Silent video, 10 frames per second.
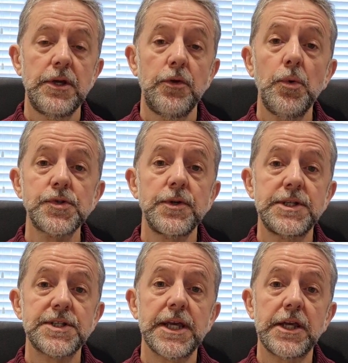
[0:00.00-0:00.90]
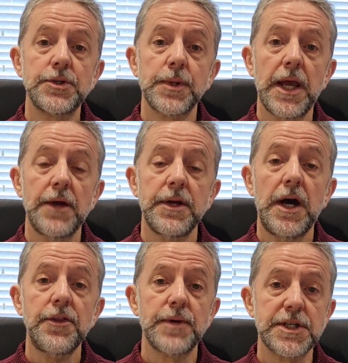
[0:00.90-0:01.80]
you also need to take into account
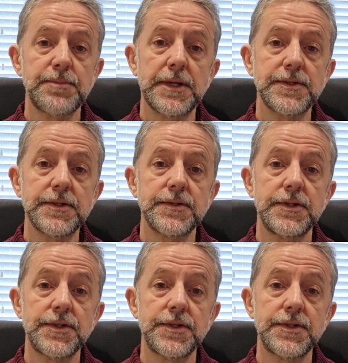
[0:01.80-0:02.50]
other expenses